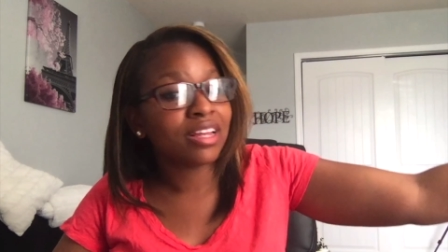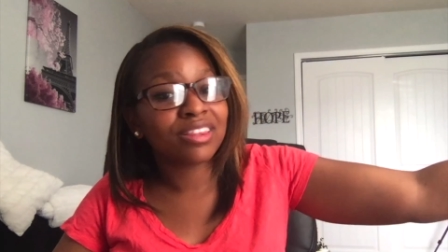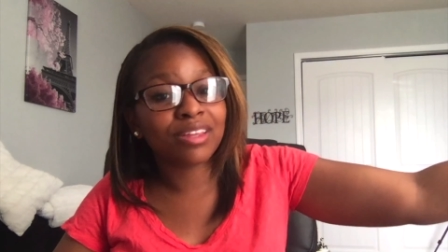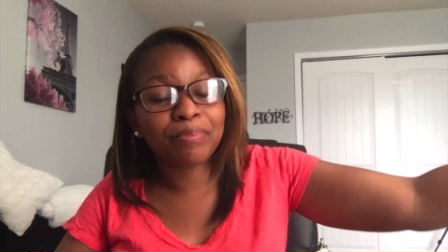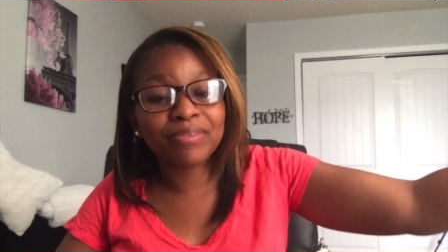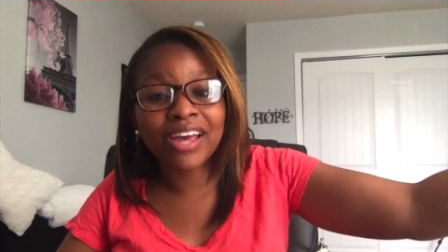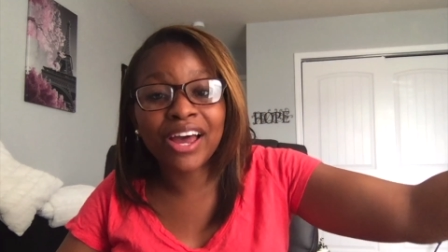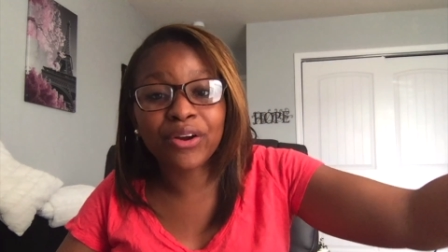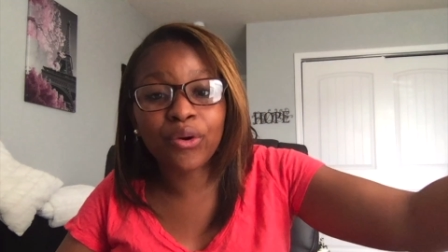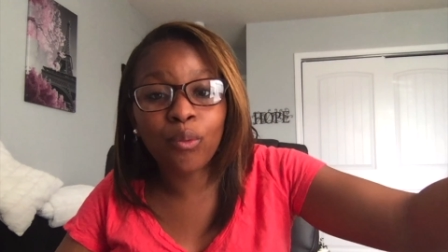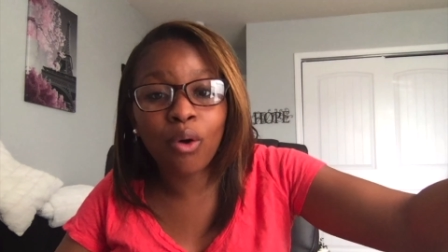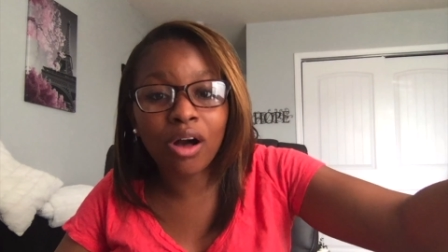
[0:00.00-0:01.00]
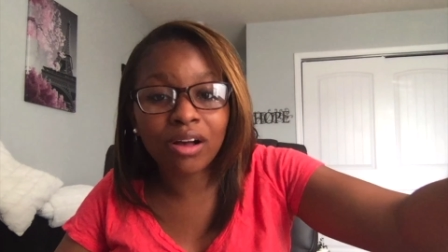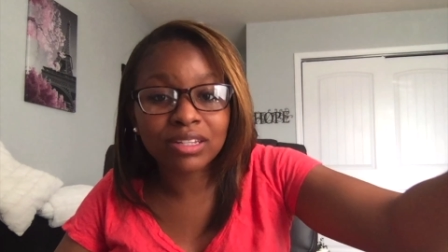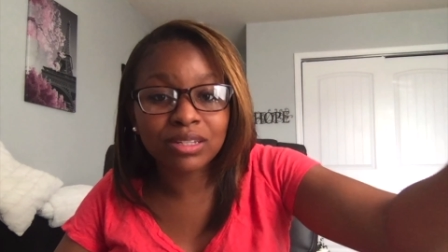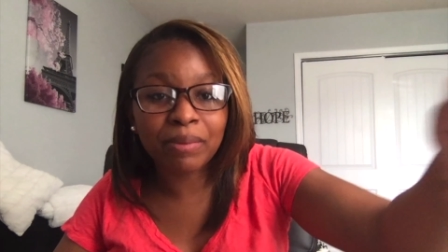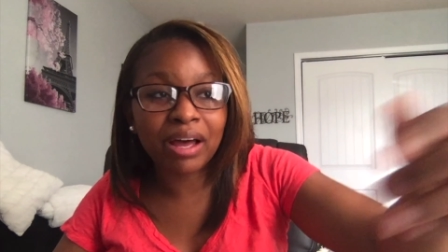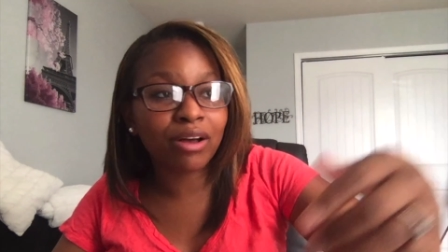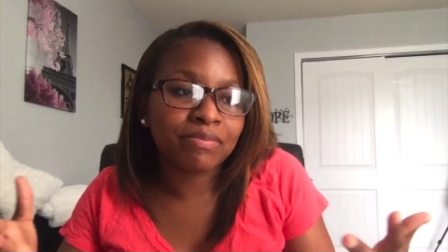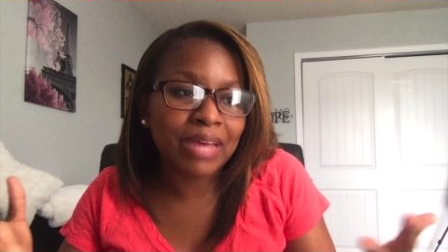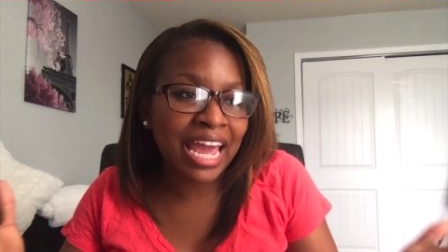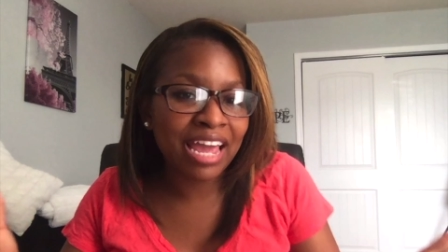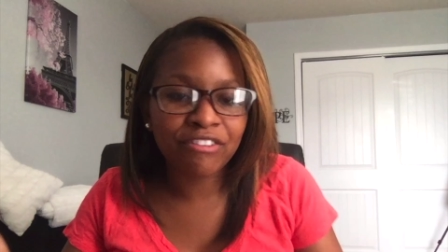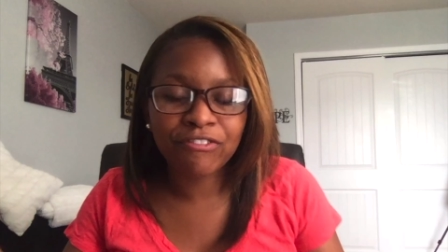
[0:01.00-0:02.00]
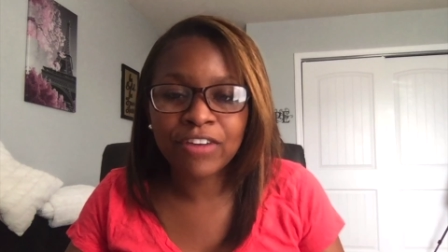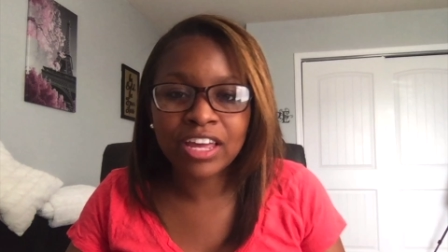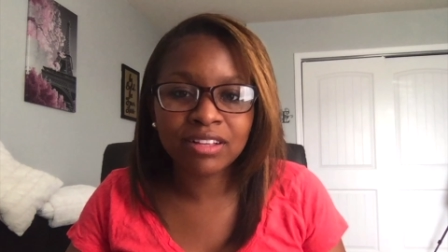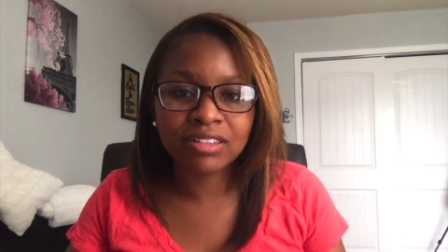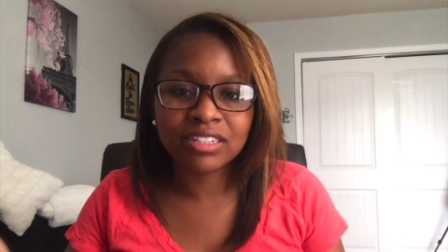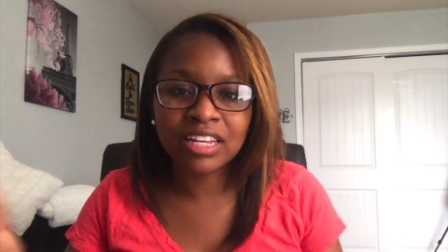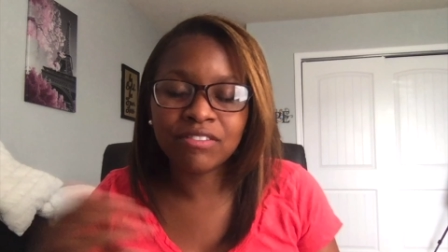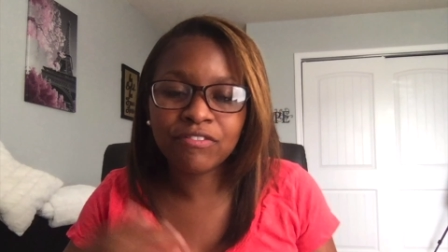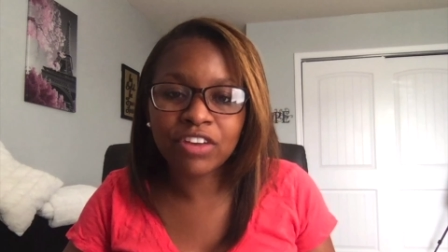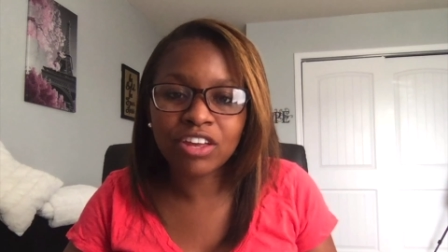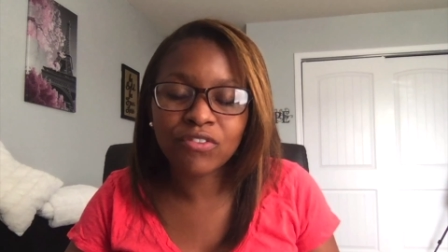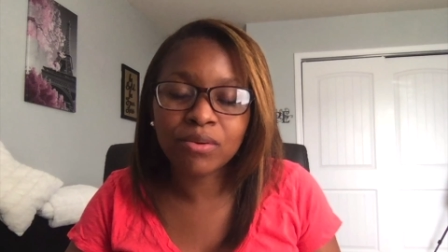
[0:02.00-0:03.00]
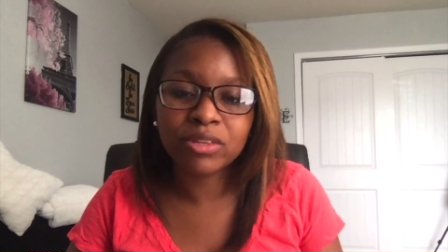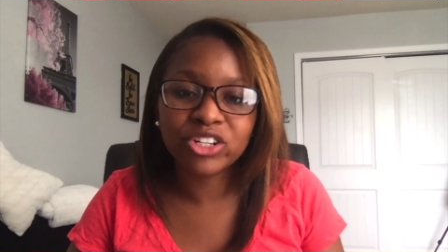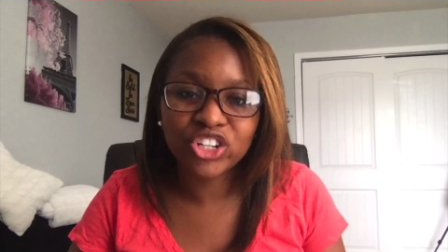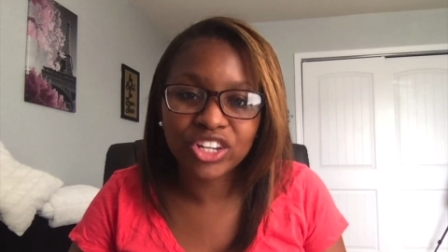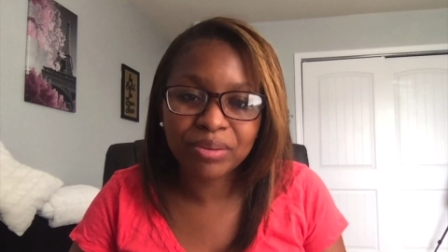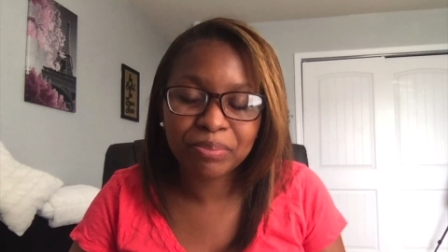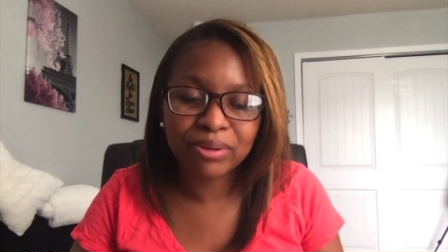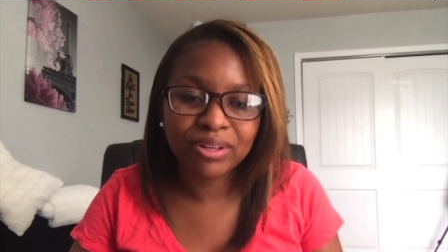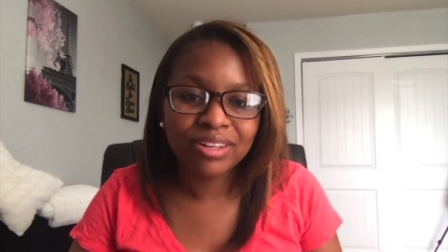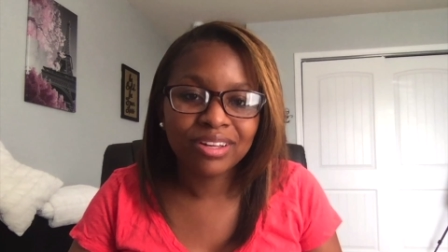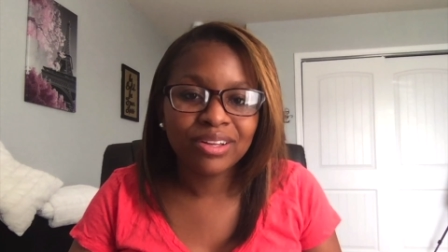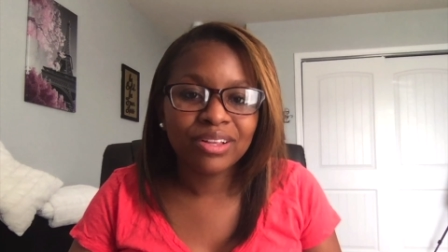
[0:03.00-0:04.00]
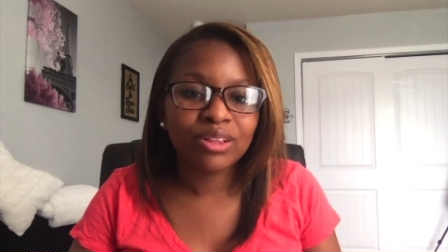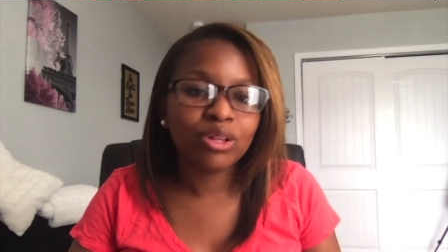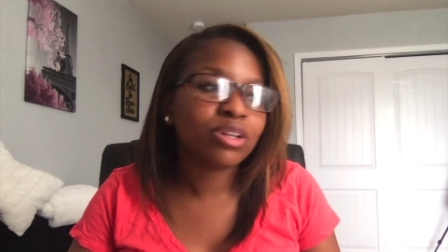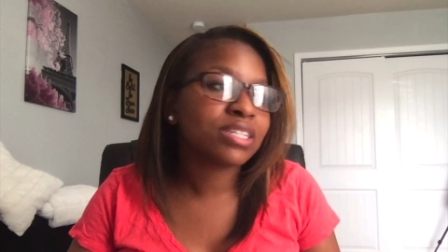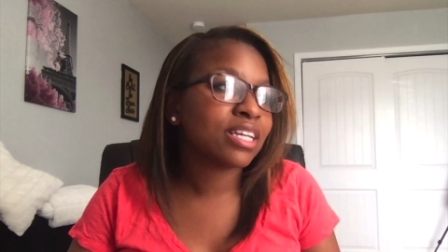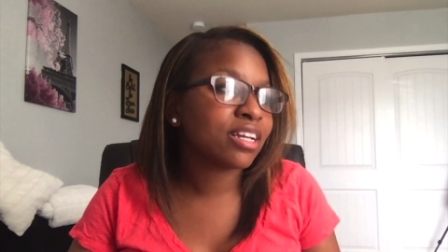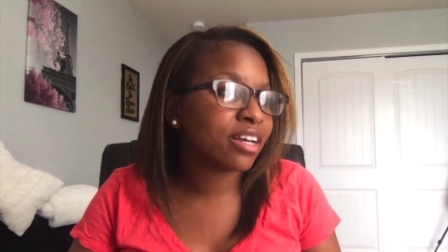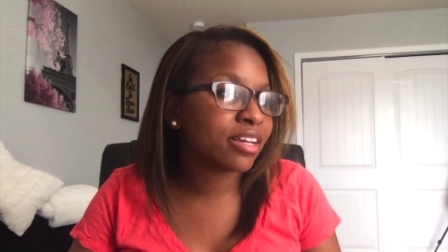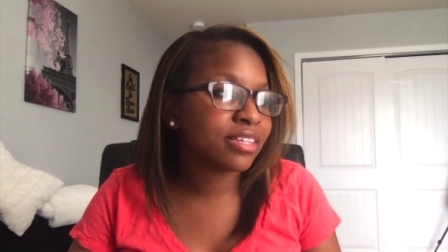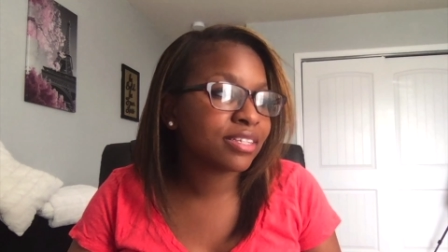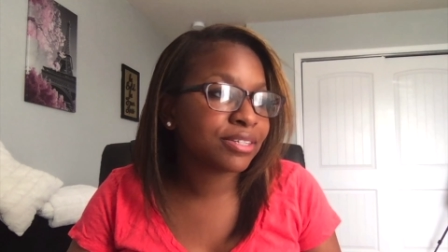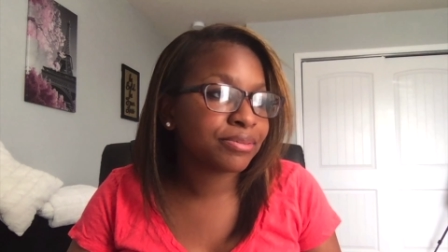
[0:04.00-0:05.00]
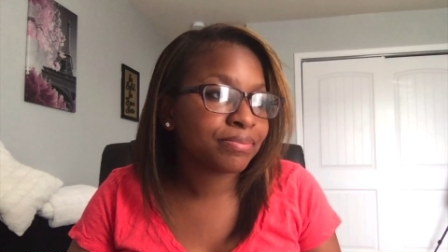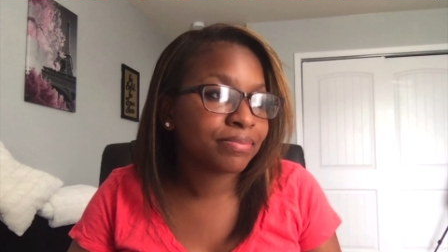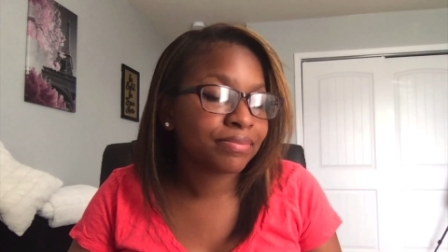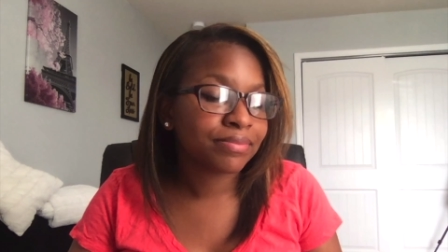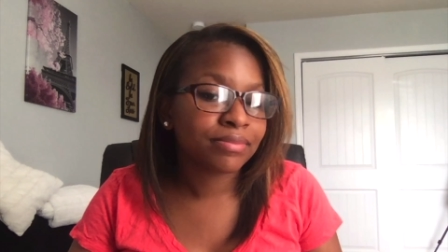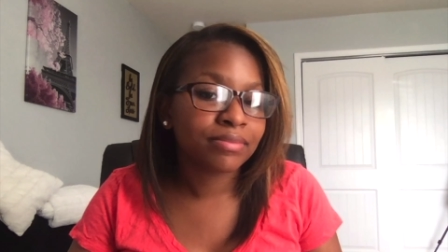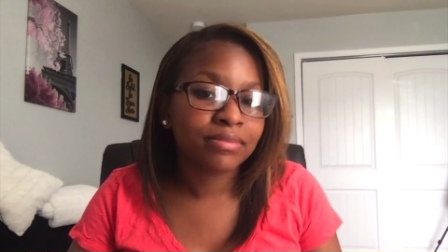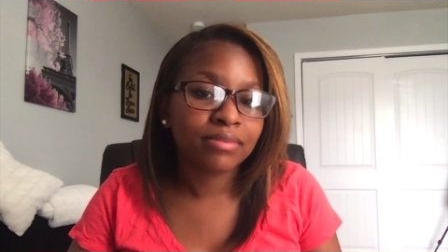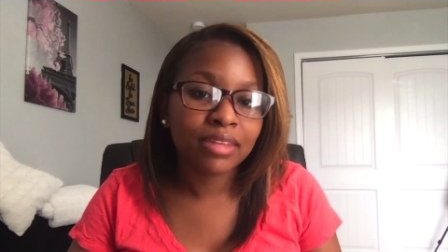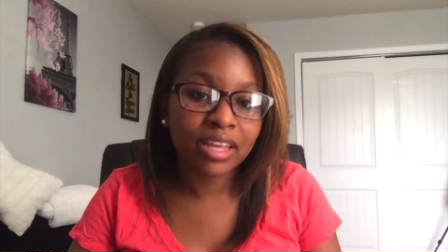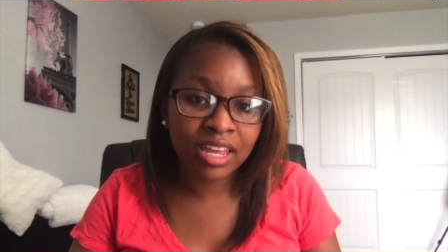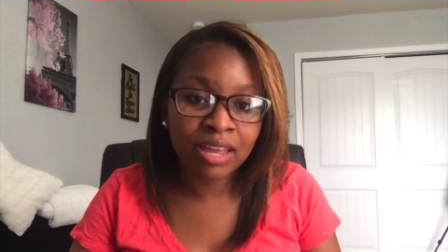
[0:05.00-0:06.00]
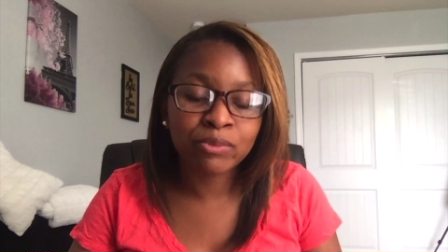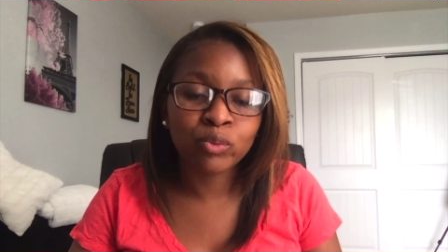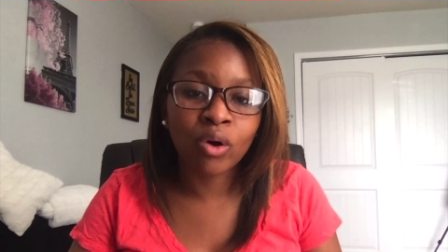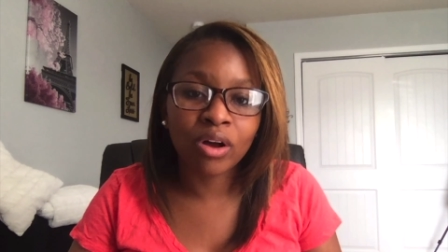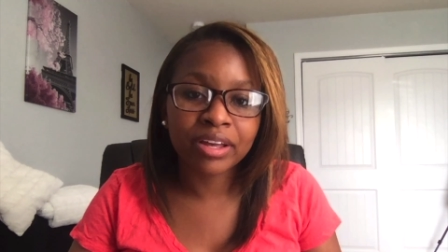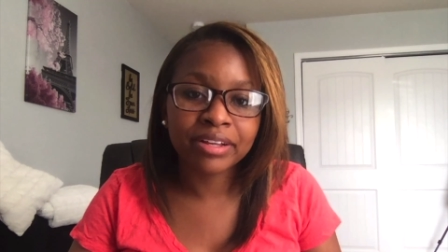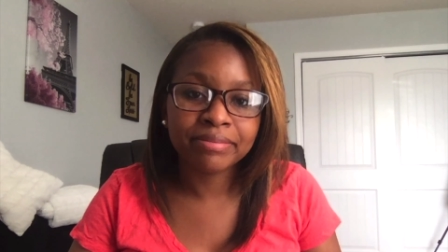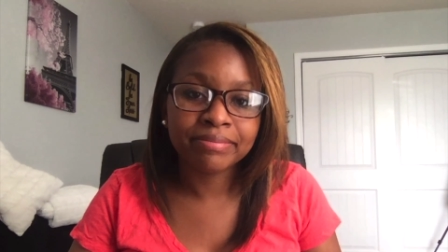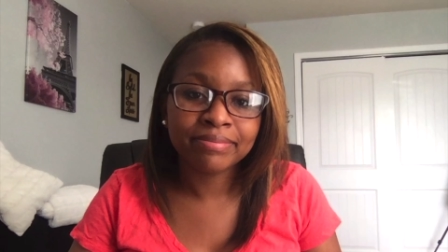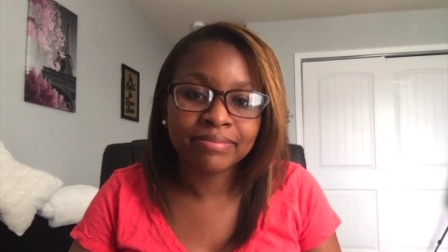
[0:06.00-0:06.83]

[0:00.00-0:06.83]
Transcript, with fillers: The tiger walks about eight feet, 10 feet from the Jeep looks at us, and keeps walking.